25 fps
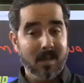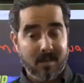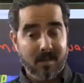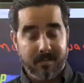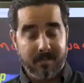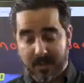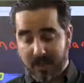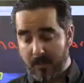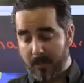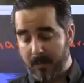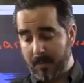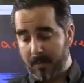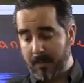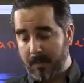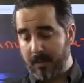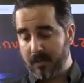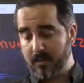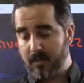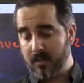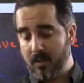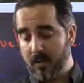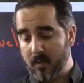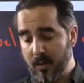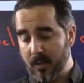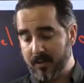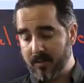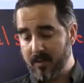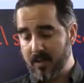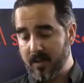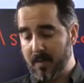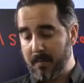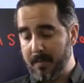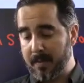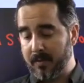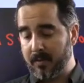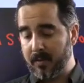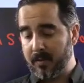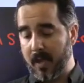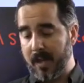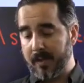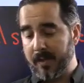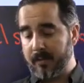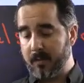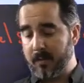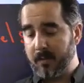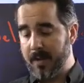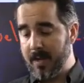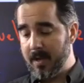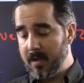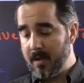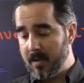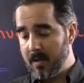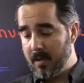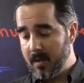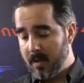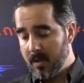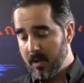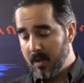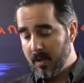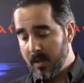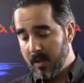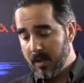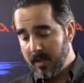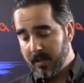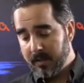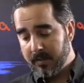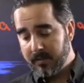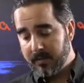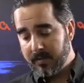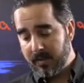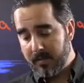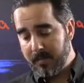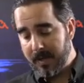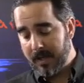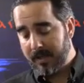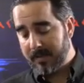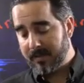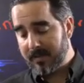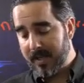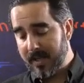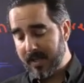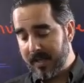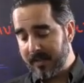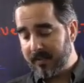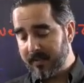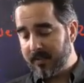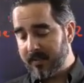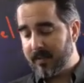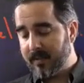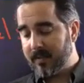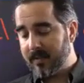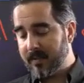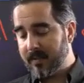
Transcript: Thank you very much, Christian. It means a lot to me. Silvia says,